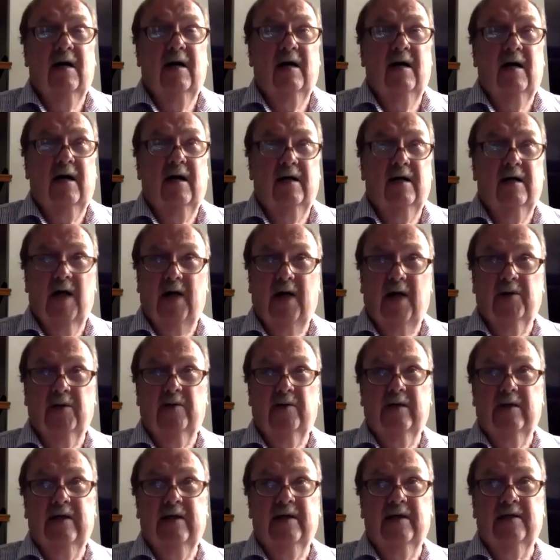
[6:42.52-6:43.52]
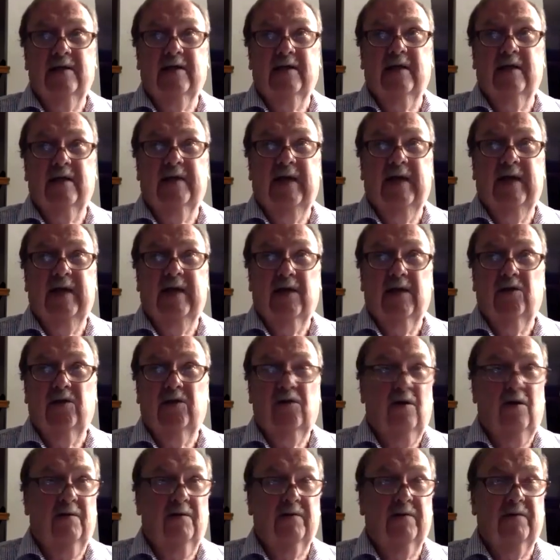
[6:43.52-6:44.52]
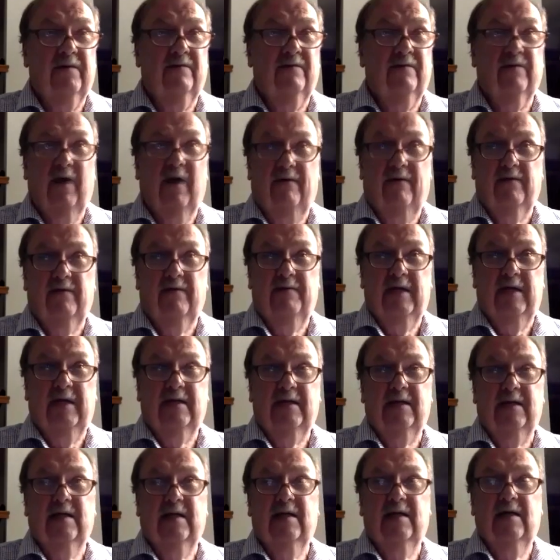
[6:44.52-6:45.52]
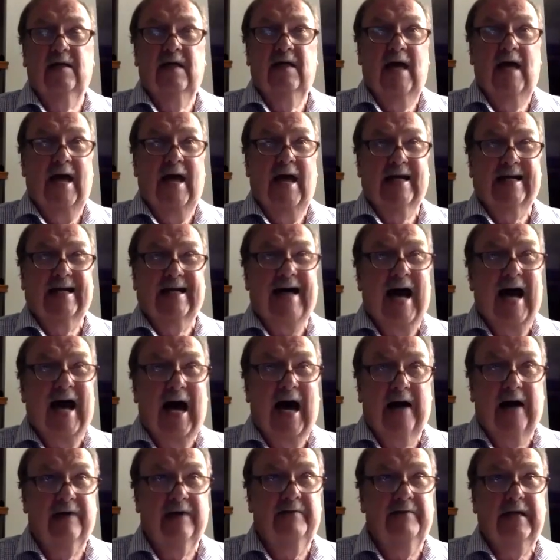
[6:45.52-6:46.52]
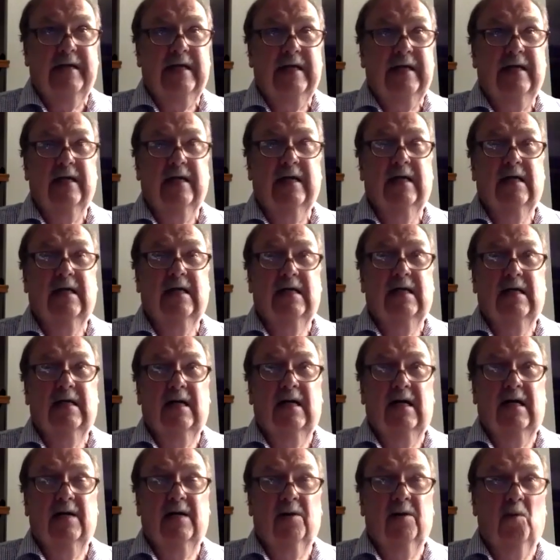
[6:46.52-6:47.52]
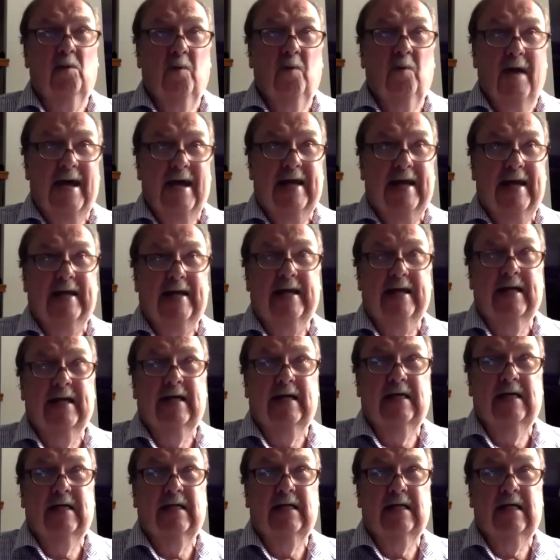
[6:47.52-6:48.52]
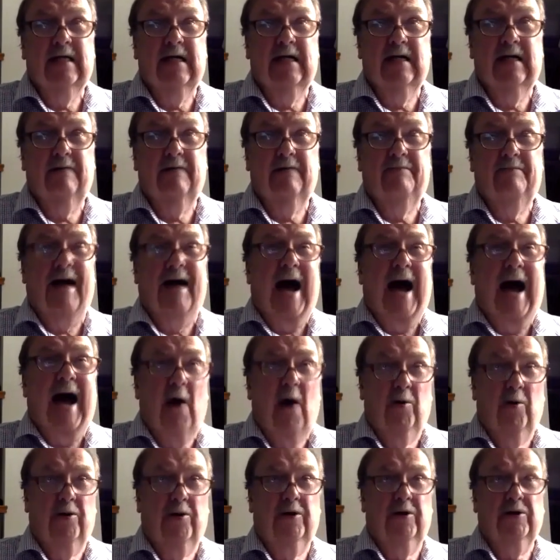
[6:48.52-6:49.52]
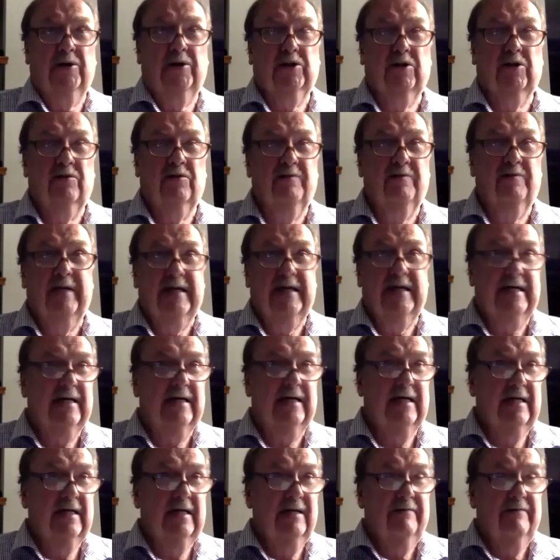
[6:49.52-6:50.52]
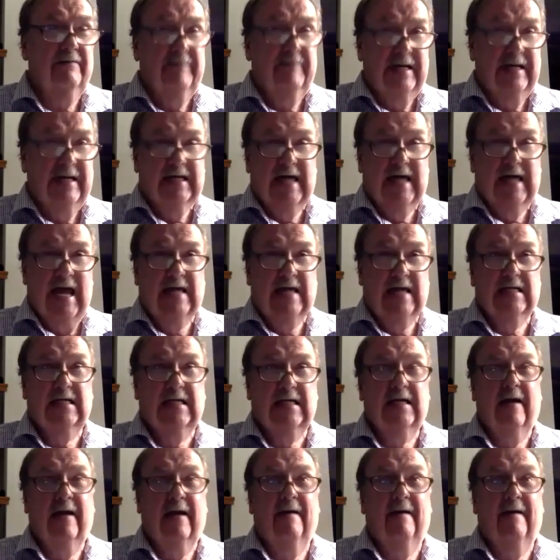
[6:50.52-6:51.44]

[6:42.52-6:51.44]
Another is to think in terms of government and economy, the way power should be mediated.